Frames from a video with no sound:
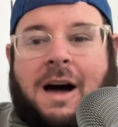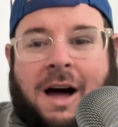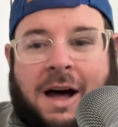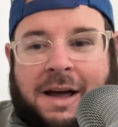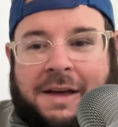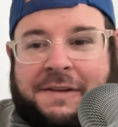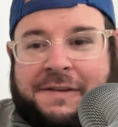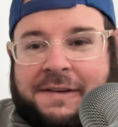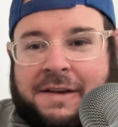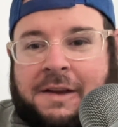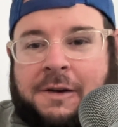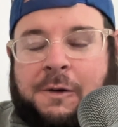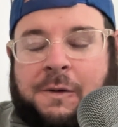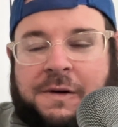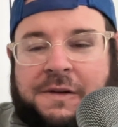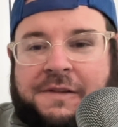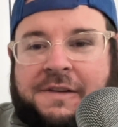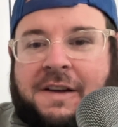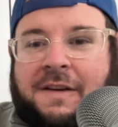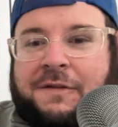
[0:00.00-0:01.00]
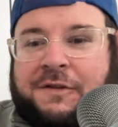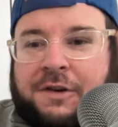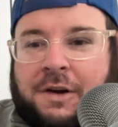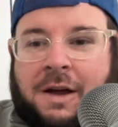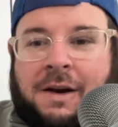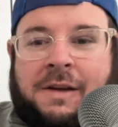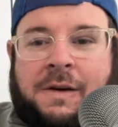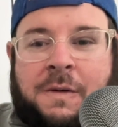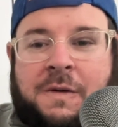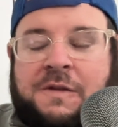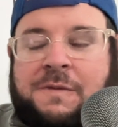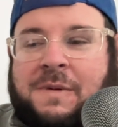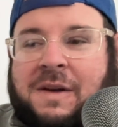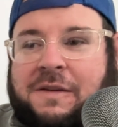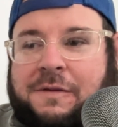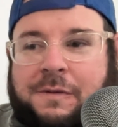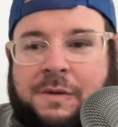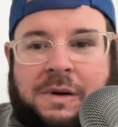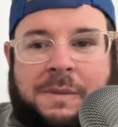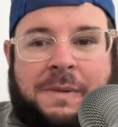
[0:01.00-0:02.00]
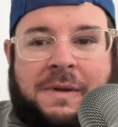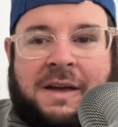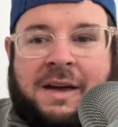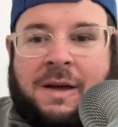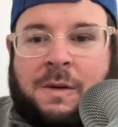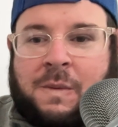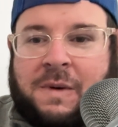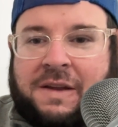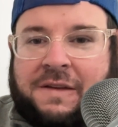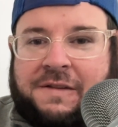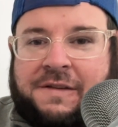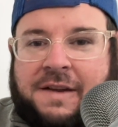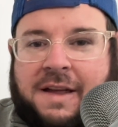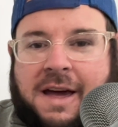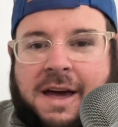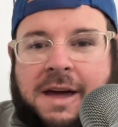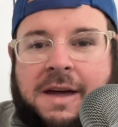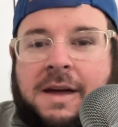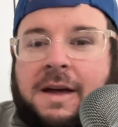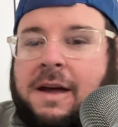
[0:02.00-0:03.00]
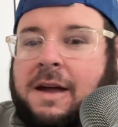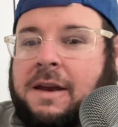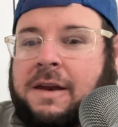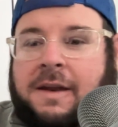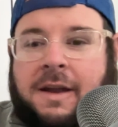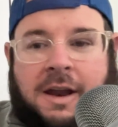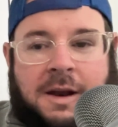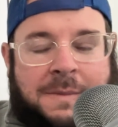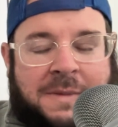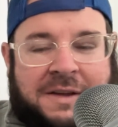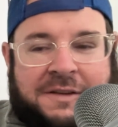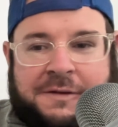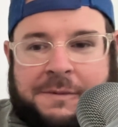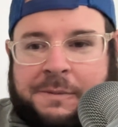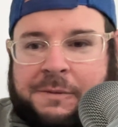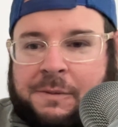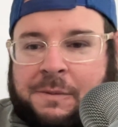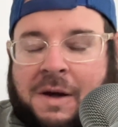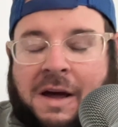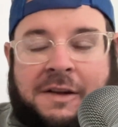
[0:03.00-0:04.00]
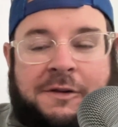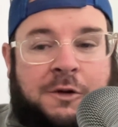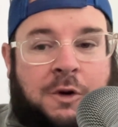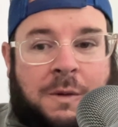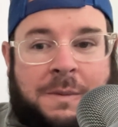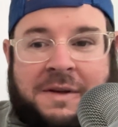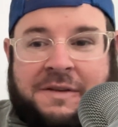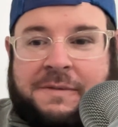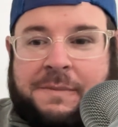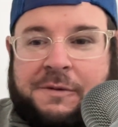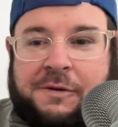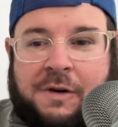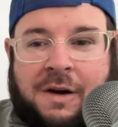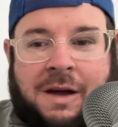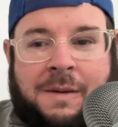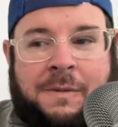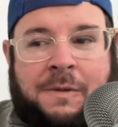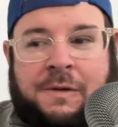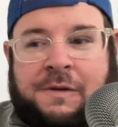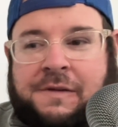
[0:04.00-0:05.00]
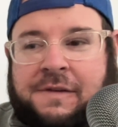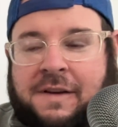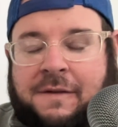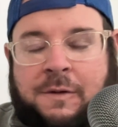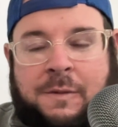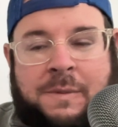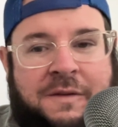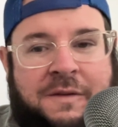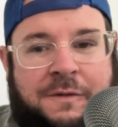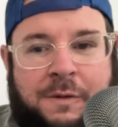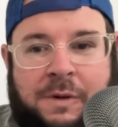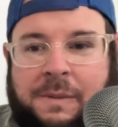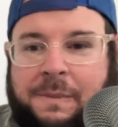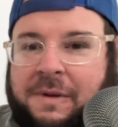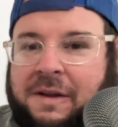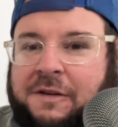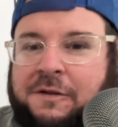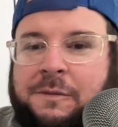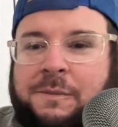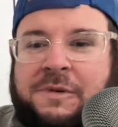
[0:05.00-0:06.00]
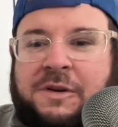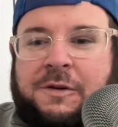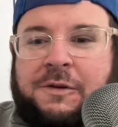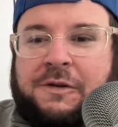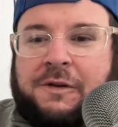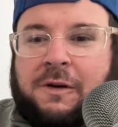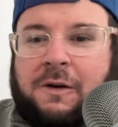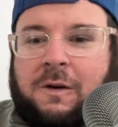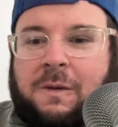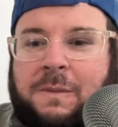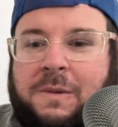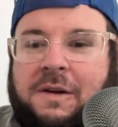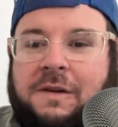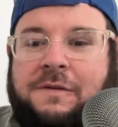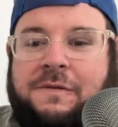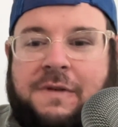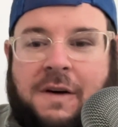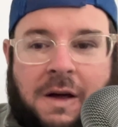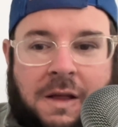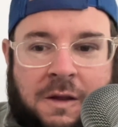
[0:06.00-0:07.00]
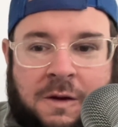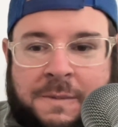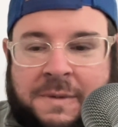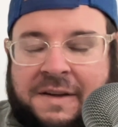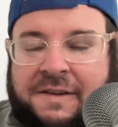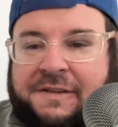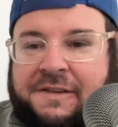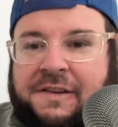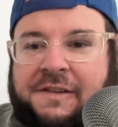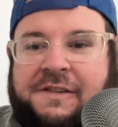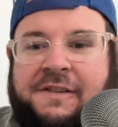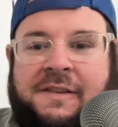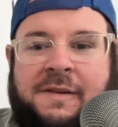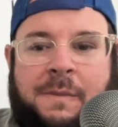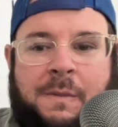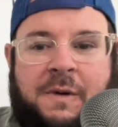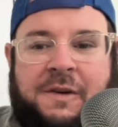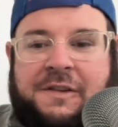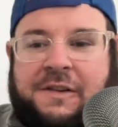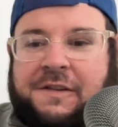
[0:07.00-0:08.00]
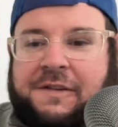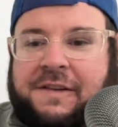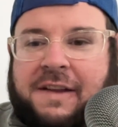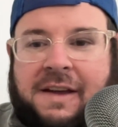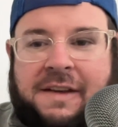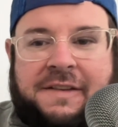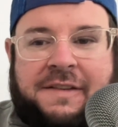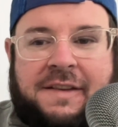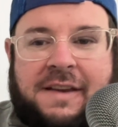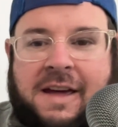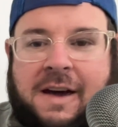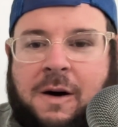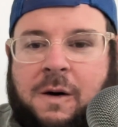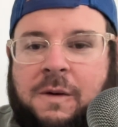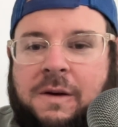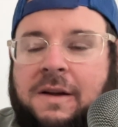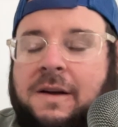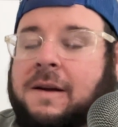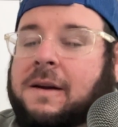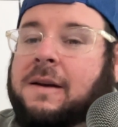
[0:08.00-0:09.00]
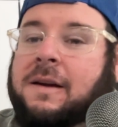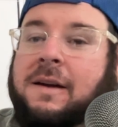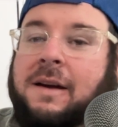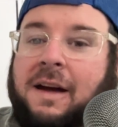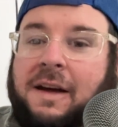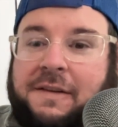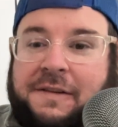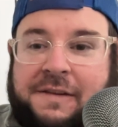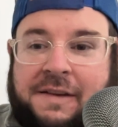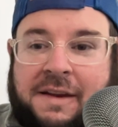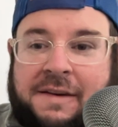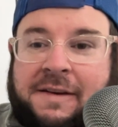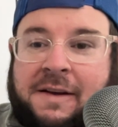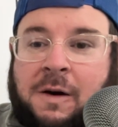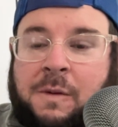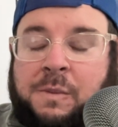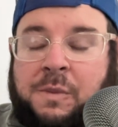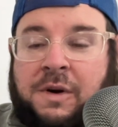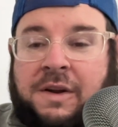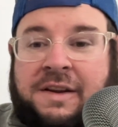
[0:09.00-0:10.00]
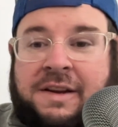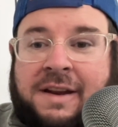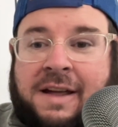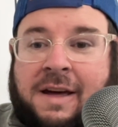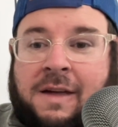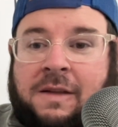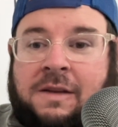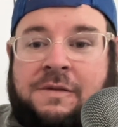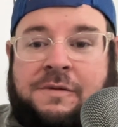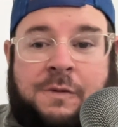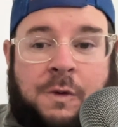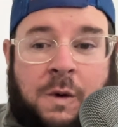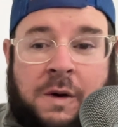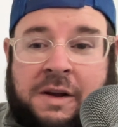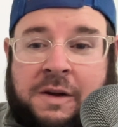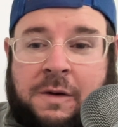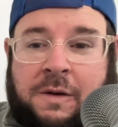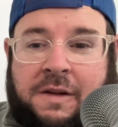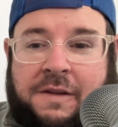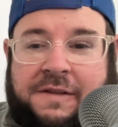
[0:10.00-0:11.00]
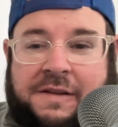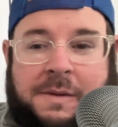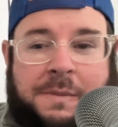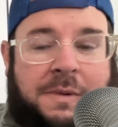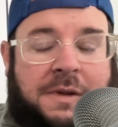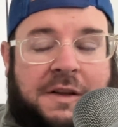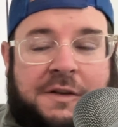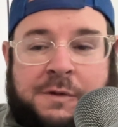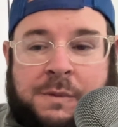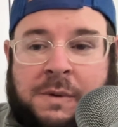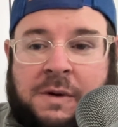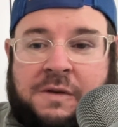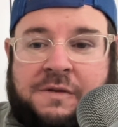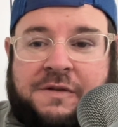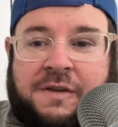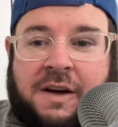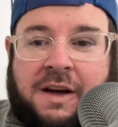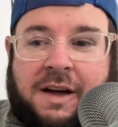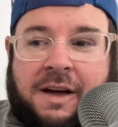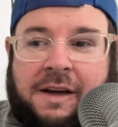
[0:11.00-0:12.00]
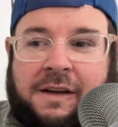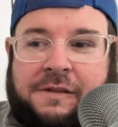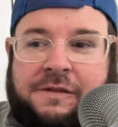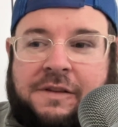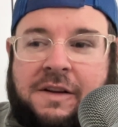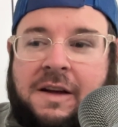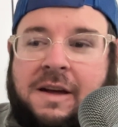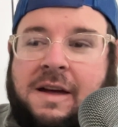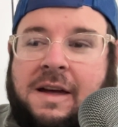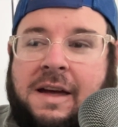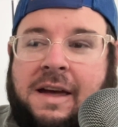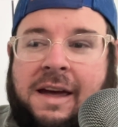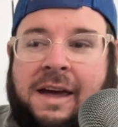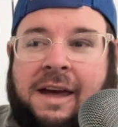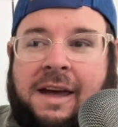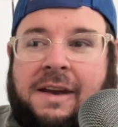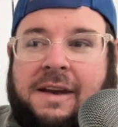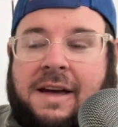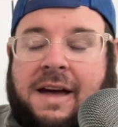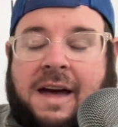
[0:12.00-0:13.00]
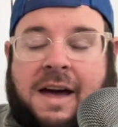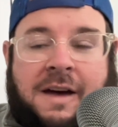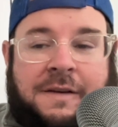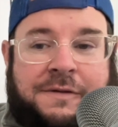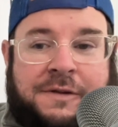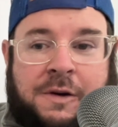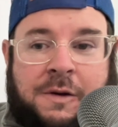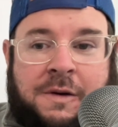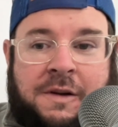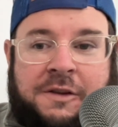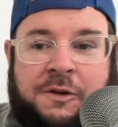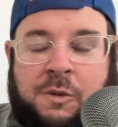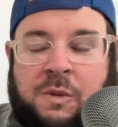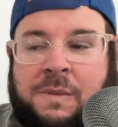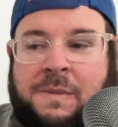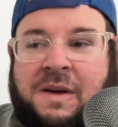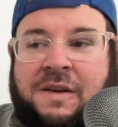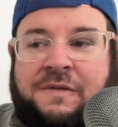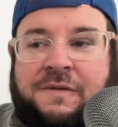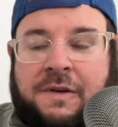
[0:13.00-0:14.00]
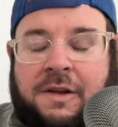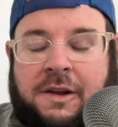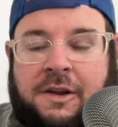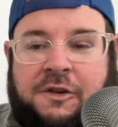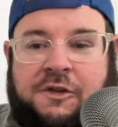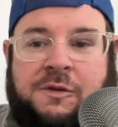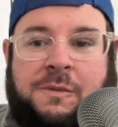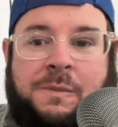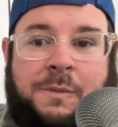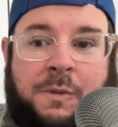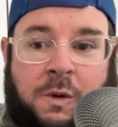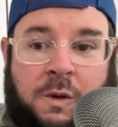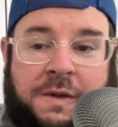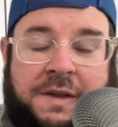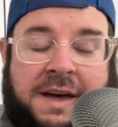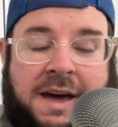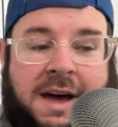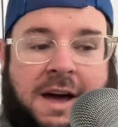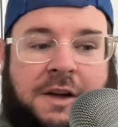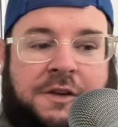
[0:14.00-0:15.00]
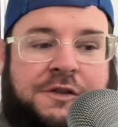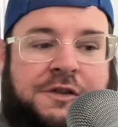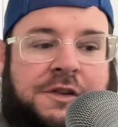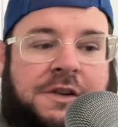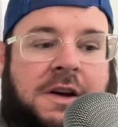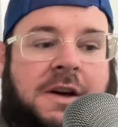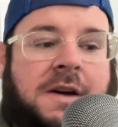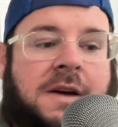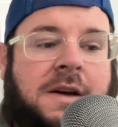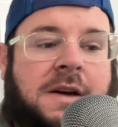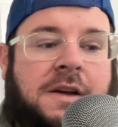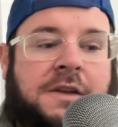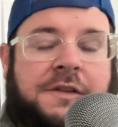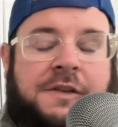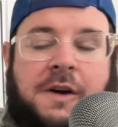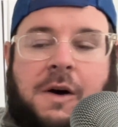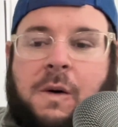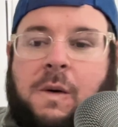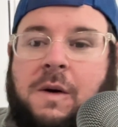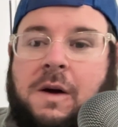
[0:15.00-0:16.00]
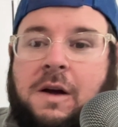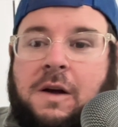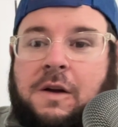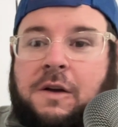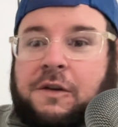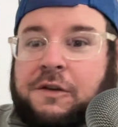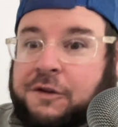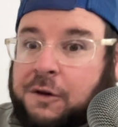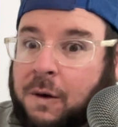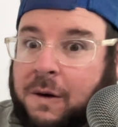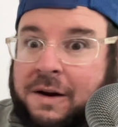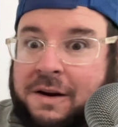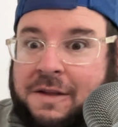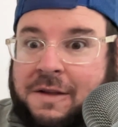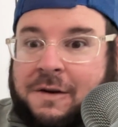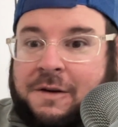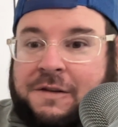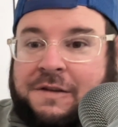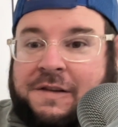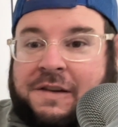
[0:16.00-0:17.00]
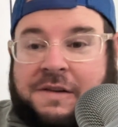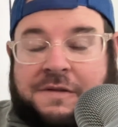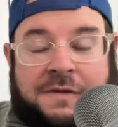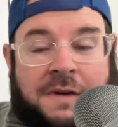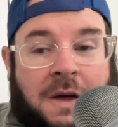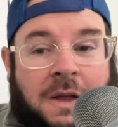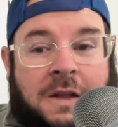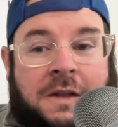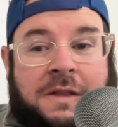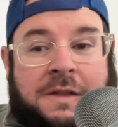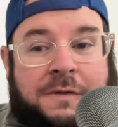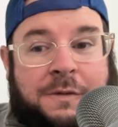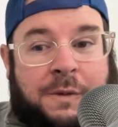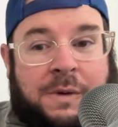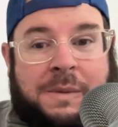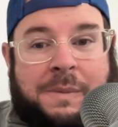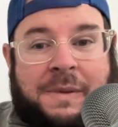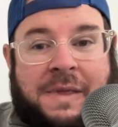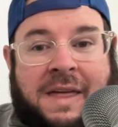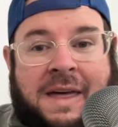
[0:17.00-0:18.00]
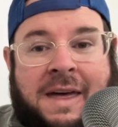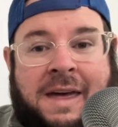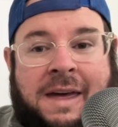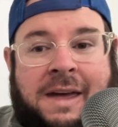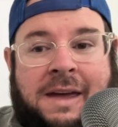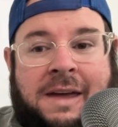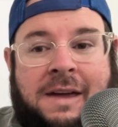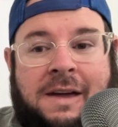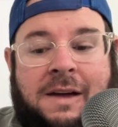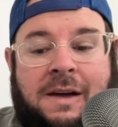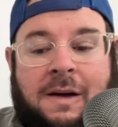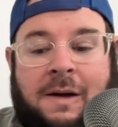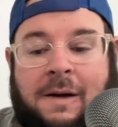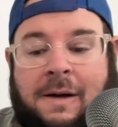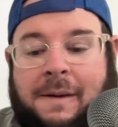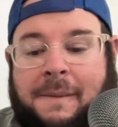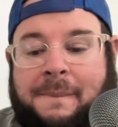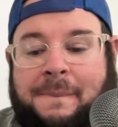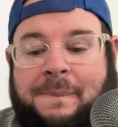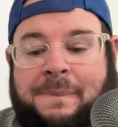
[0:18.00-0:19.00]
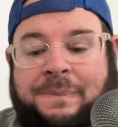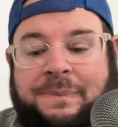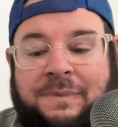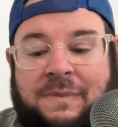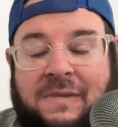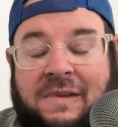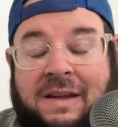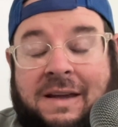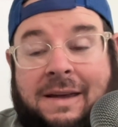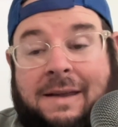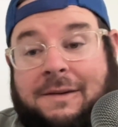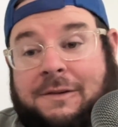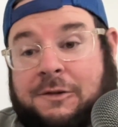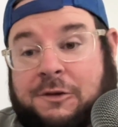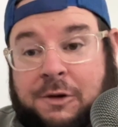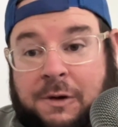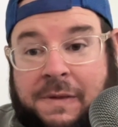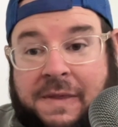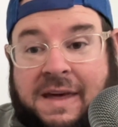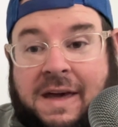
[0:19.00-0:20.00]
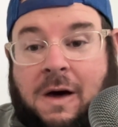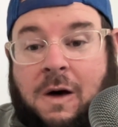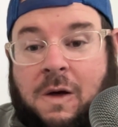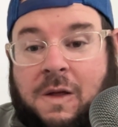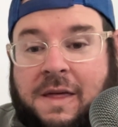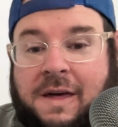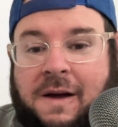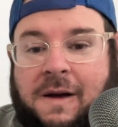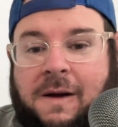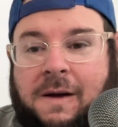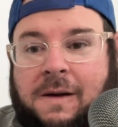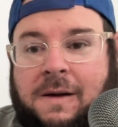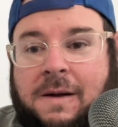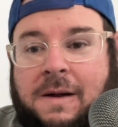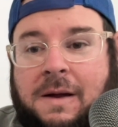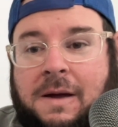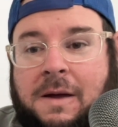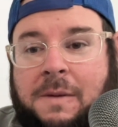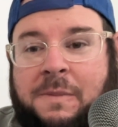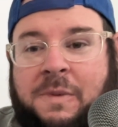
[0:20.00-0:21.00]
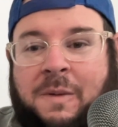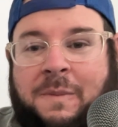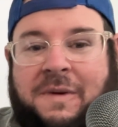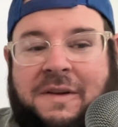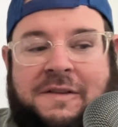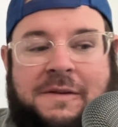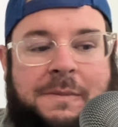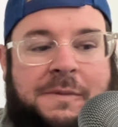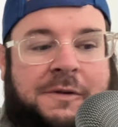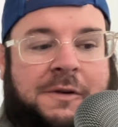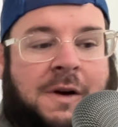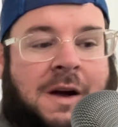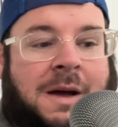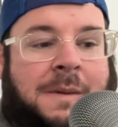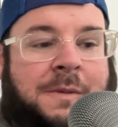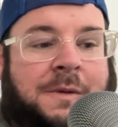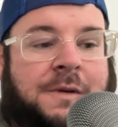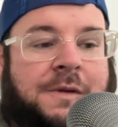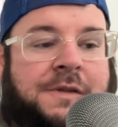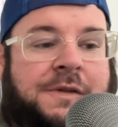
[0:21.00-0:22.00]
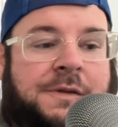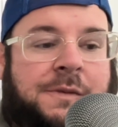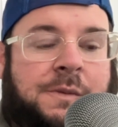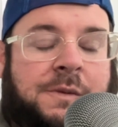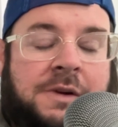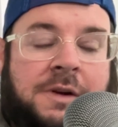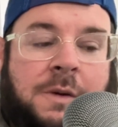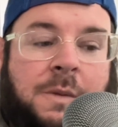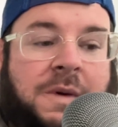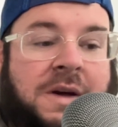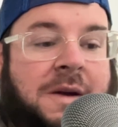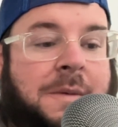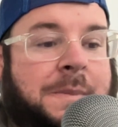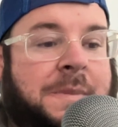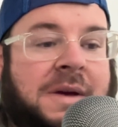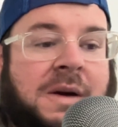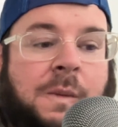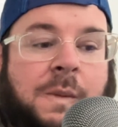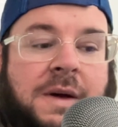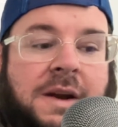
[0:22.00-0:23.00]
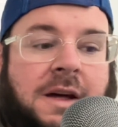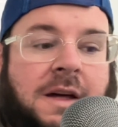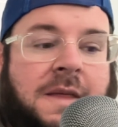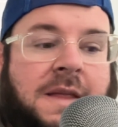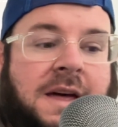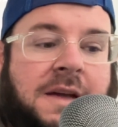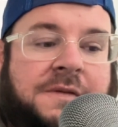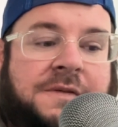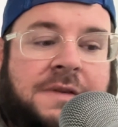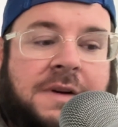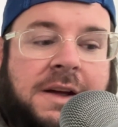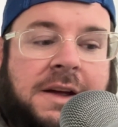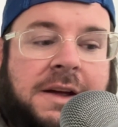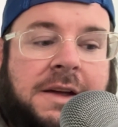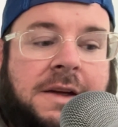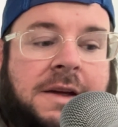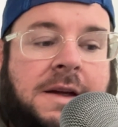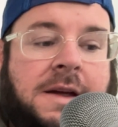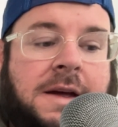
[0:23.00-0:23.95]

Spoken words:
I said Krzysztof Jotko is my free play on Wednesday. I told my subscribers, never free plays from YouTube. Follow my system, which is texted out. I sent out Brendan Allen 4 units at plus 105 and a half unit to win by finish, both cashed. So, sorry to those that followed the free play and took the L there, but my subscribers, we had a big win on that fight.